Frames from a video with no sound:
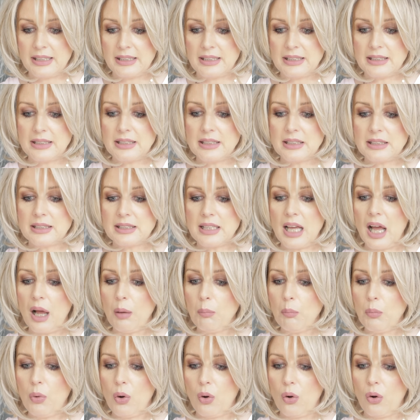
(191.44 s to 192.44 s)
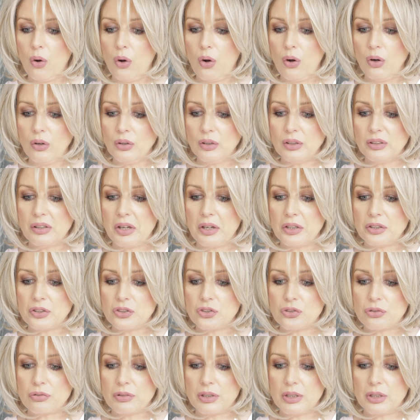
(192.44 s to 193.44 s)
This is Amore
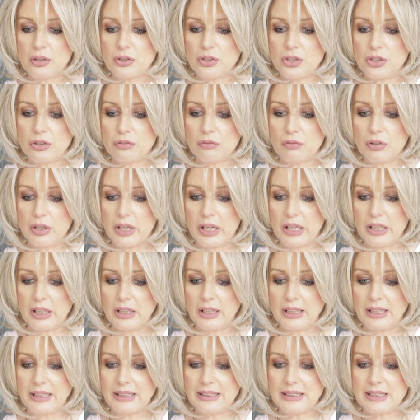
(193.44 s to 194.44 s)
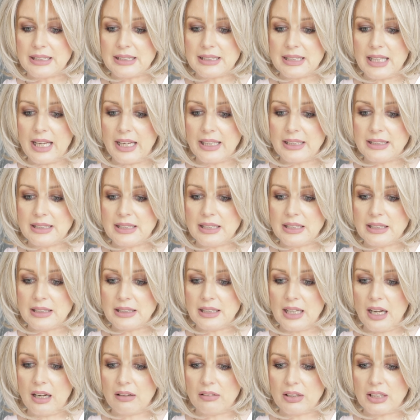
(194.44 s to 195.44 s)
trilogy ring. It is
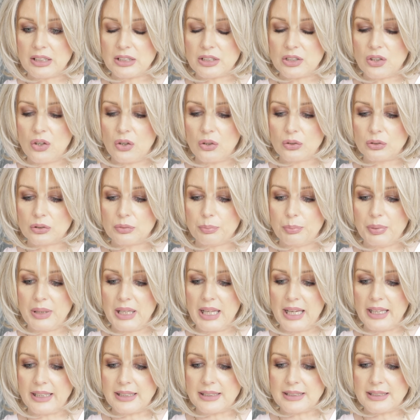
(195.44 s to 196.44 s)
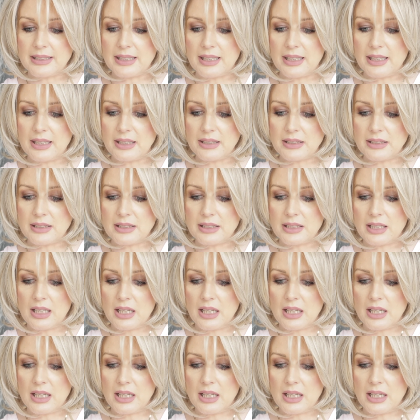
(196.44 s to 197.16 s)
18 karat gold plated